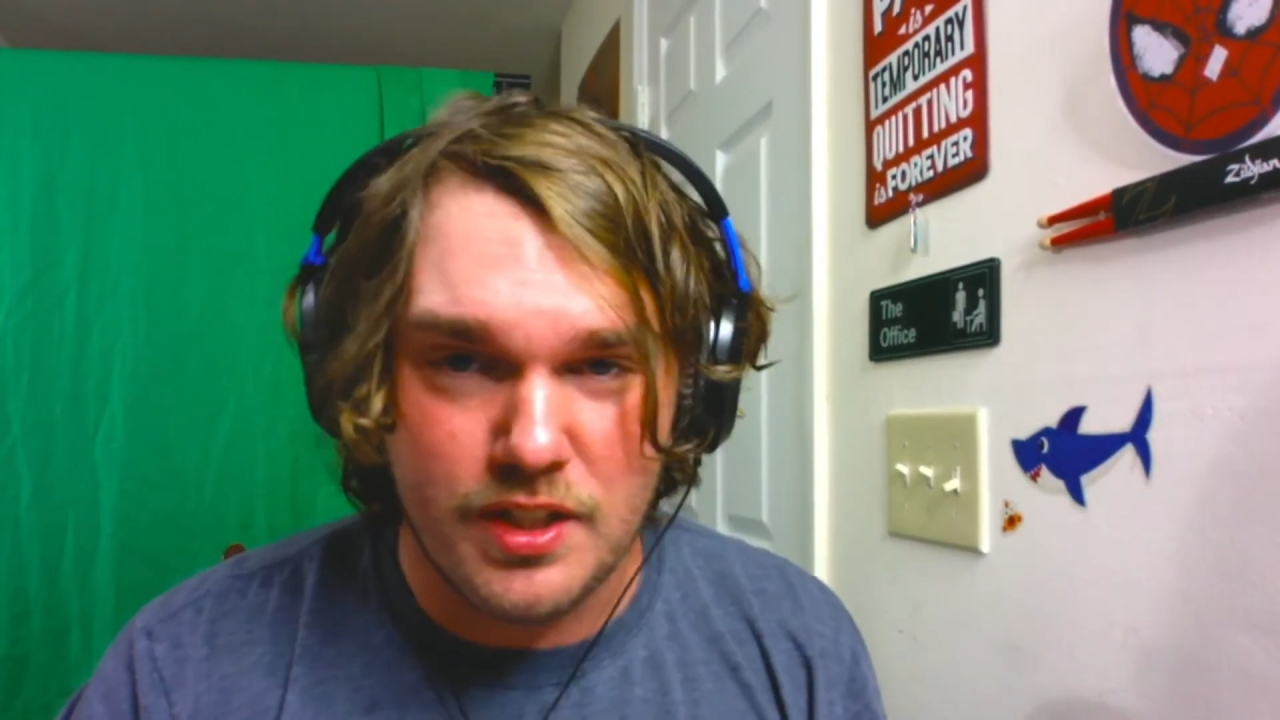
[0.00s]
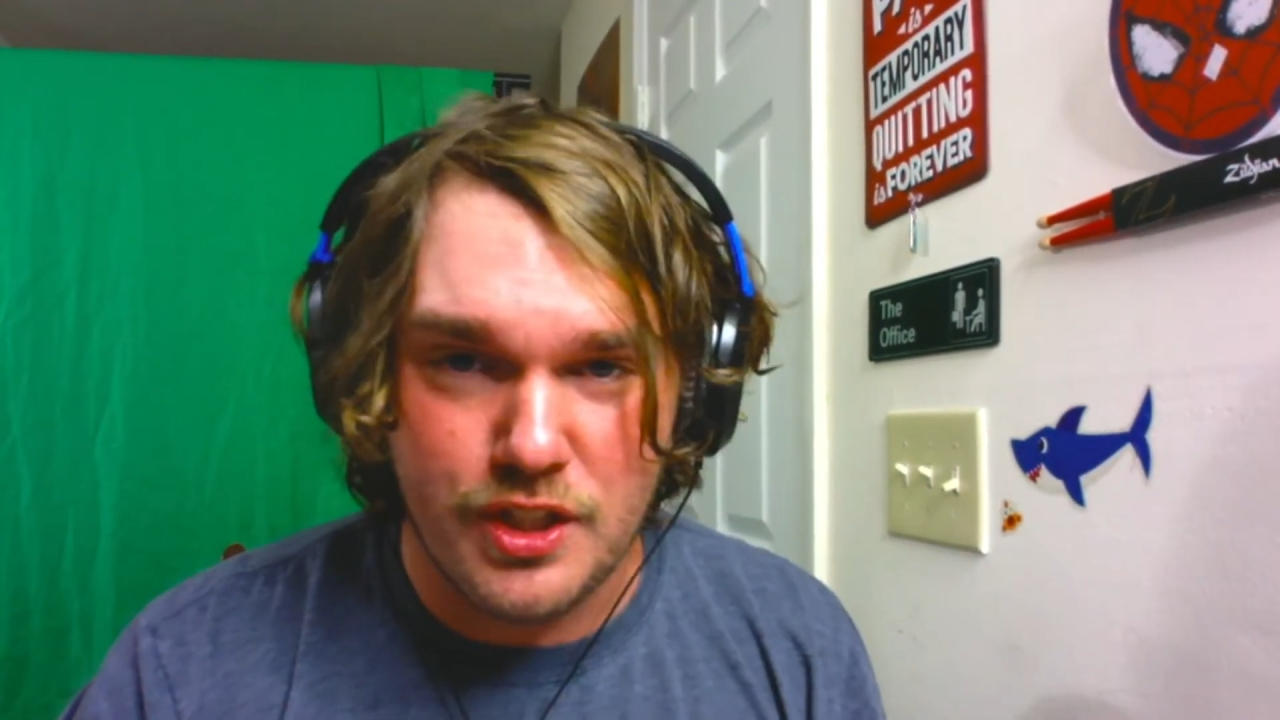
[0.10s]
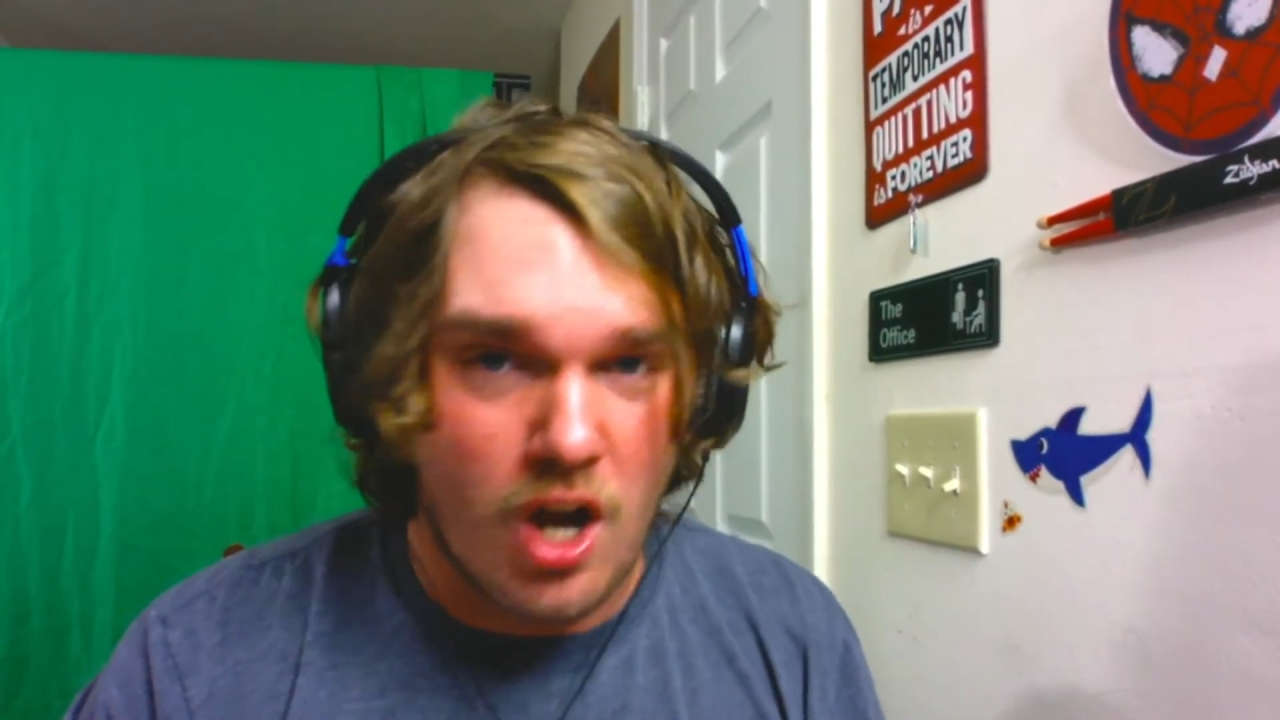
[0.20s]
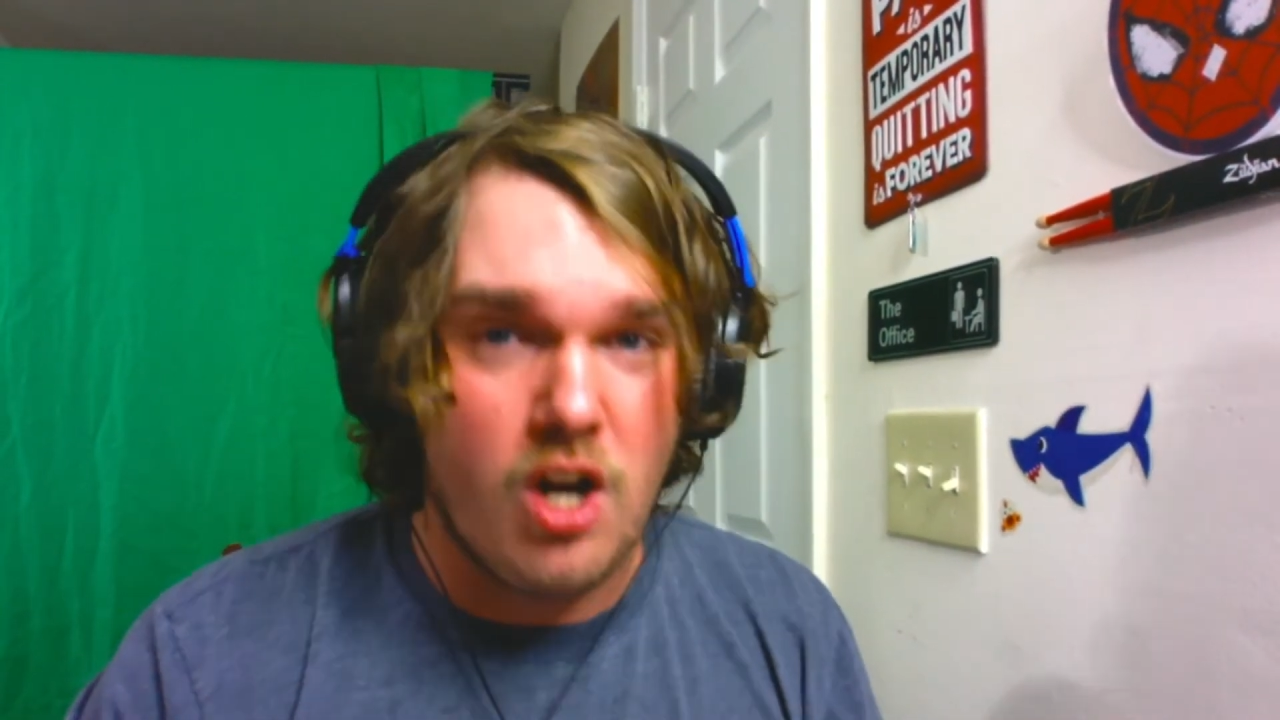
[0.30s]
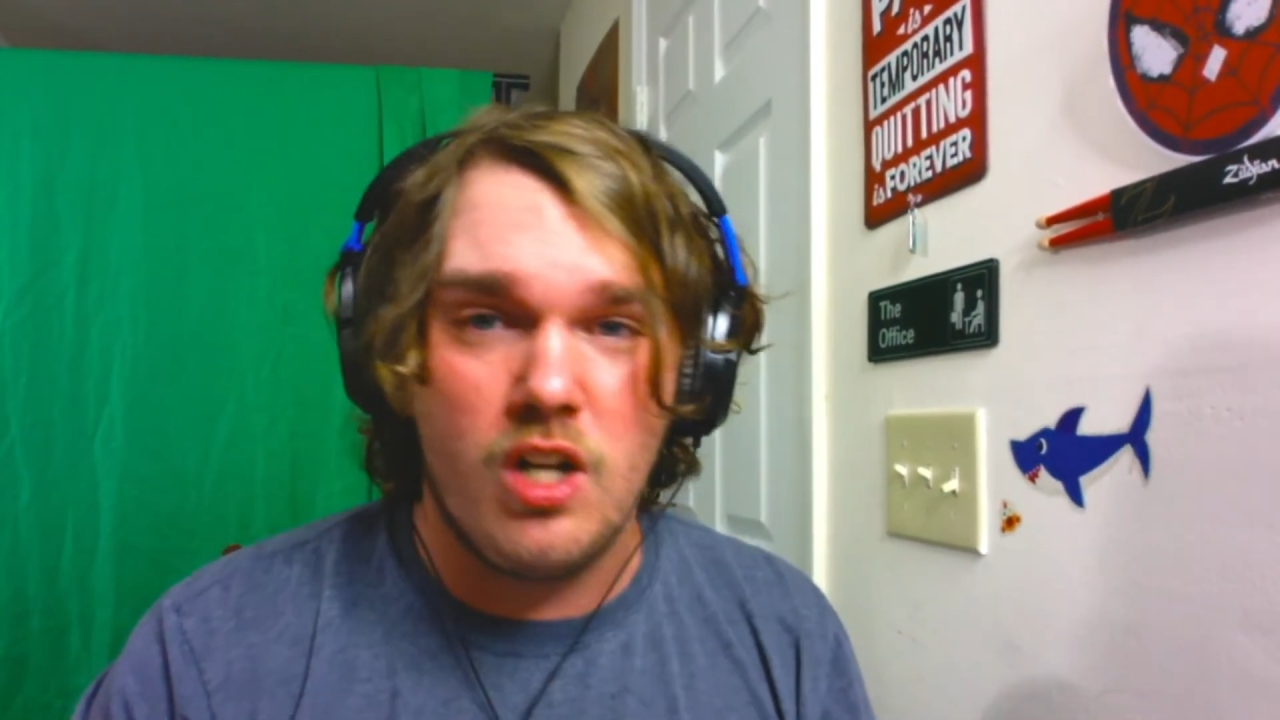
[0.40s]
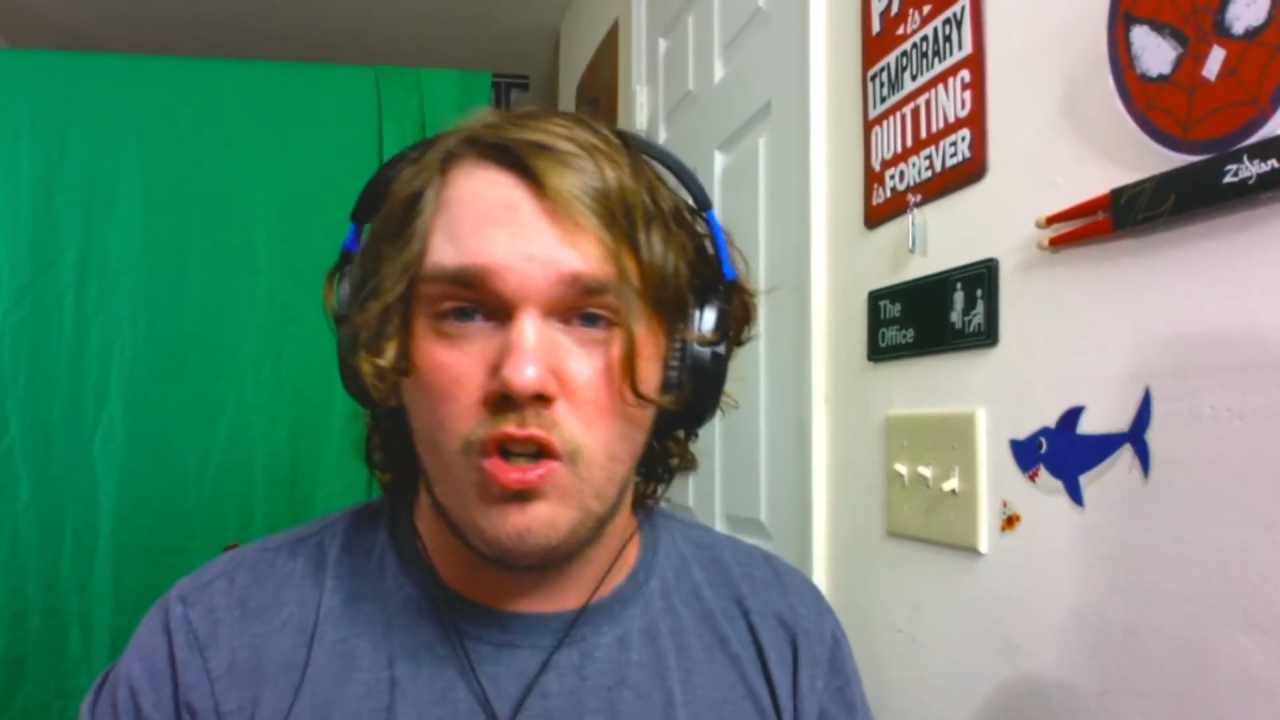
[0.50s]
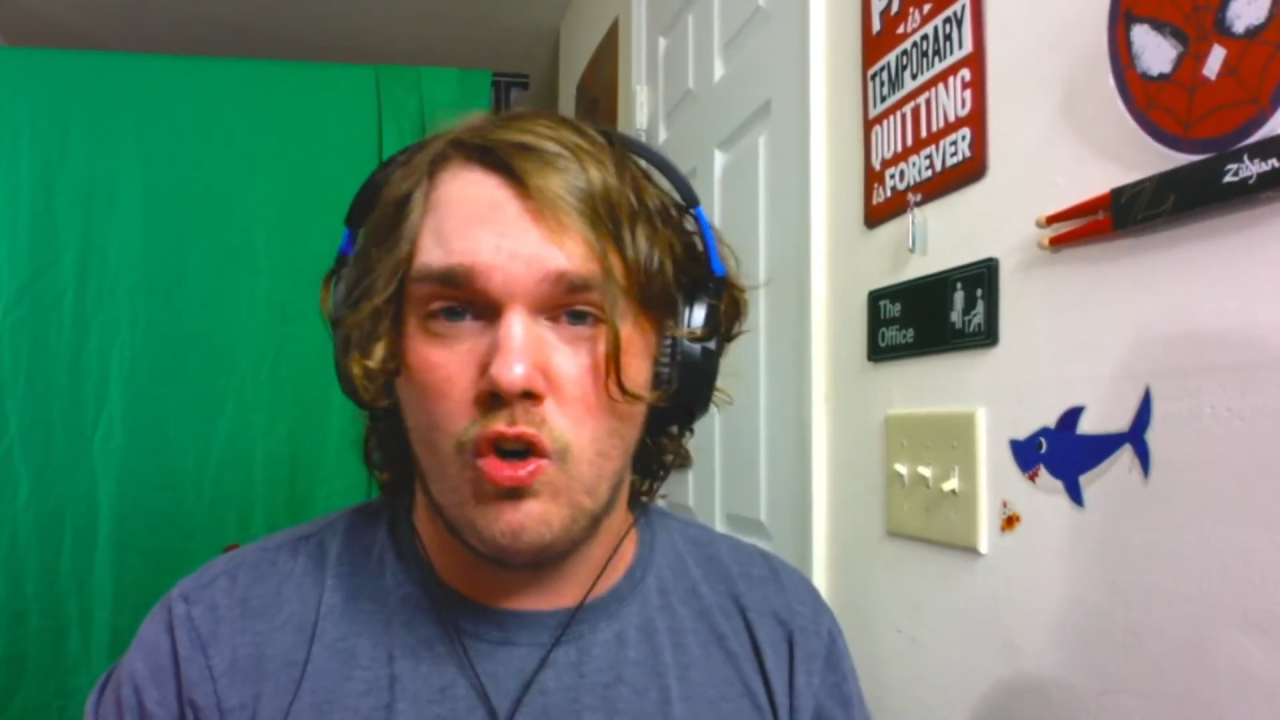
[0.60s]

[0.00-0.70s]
song